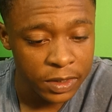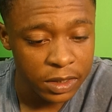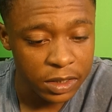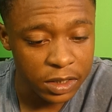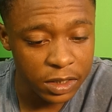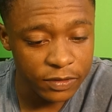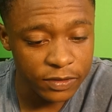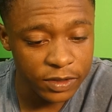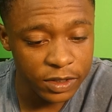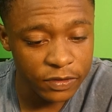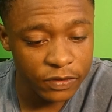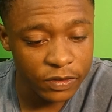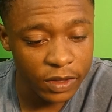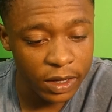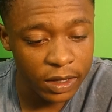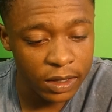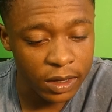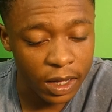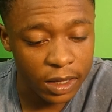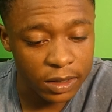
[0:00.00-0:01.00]
Even if
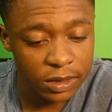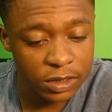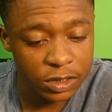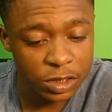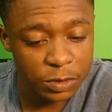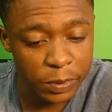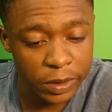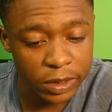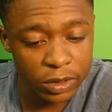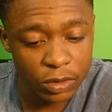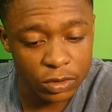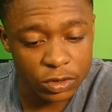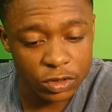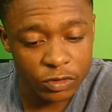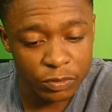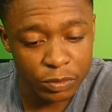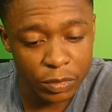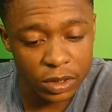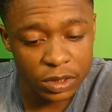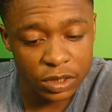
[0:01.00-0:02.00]
they had to spend lots
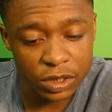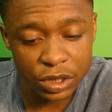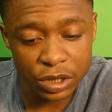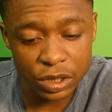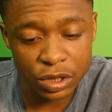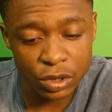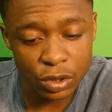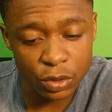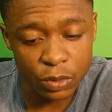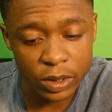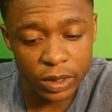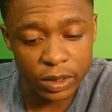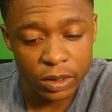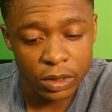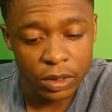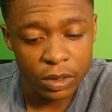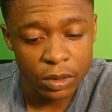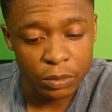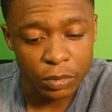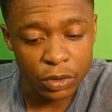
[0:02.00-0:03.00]
of money, just do it.
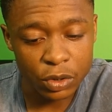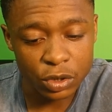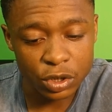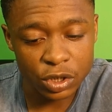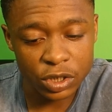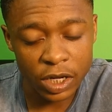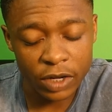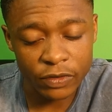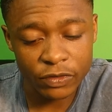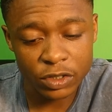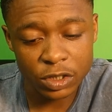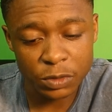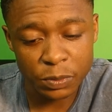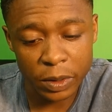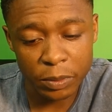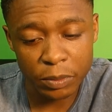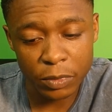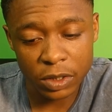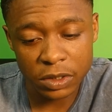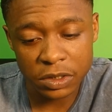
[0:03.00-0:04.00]
because you have to
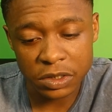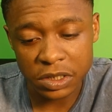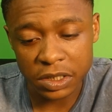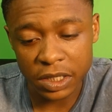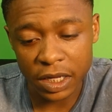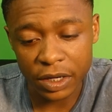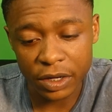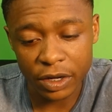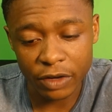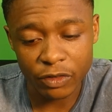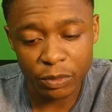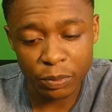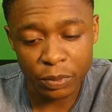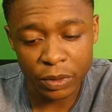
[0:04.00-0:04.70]
spend money to get another